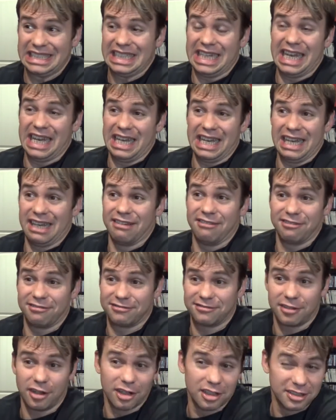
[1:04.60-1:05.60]

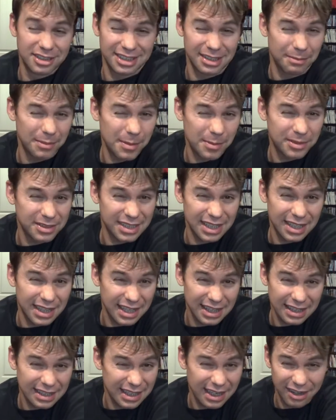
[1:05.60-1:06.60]
I've heard some people say they
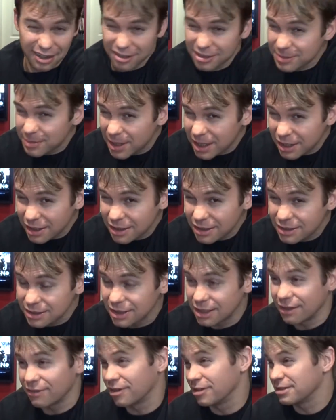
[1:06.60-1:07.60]
think the Arrow's better,
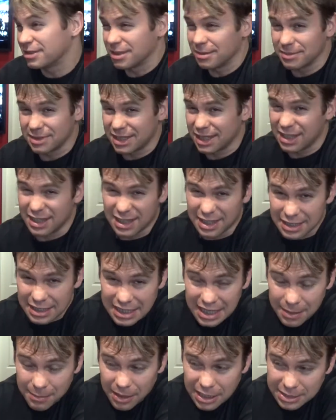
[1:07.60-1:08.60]
and I've heard some say they think
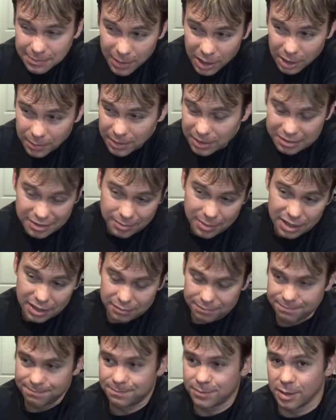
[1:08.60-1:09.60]
Cape Light's better, but to me,
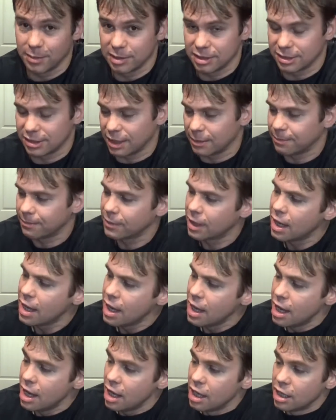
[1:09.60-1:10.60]
they're pretty much the same.
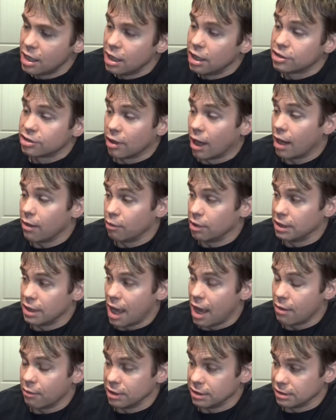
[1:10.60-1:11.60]
So
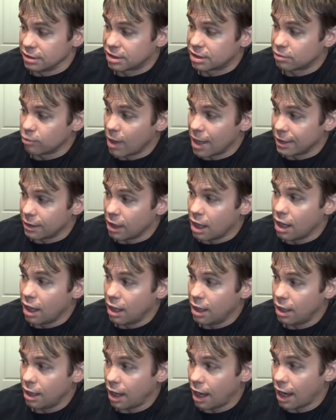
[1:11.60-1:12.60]
I wouldn't sweat
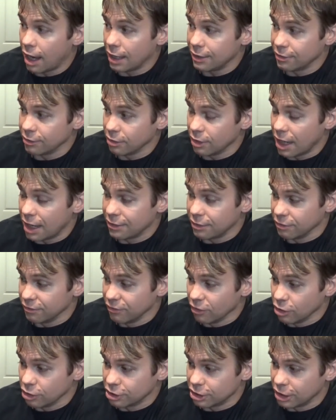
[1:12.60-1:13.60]
either
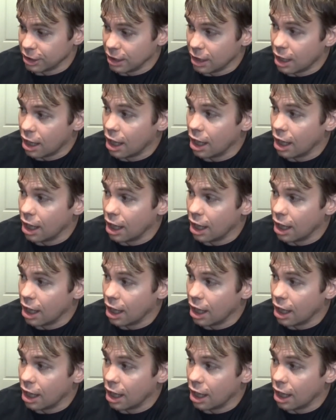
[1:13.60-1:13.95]
version.